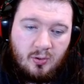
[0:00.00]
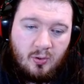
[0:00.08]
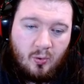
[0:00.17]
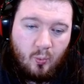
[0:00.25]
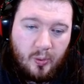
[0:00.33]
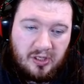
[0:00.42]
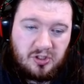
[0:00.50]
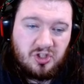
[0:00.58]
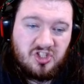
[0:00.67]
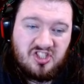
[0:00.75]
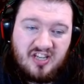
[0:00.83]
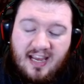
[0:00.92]
which
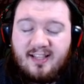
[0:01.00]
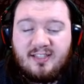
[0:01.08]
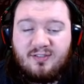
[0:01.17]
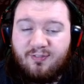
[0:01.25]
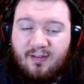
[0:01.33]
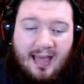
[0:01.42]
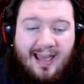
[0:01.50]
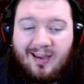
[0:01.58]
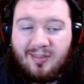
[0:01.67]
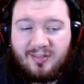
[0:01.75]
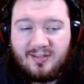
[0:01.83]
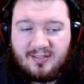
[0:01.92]
state's
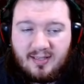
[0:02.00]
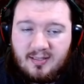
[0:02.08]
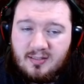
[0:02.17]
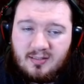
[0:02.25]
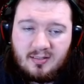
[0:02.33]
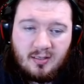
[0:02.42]
flag this is.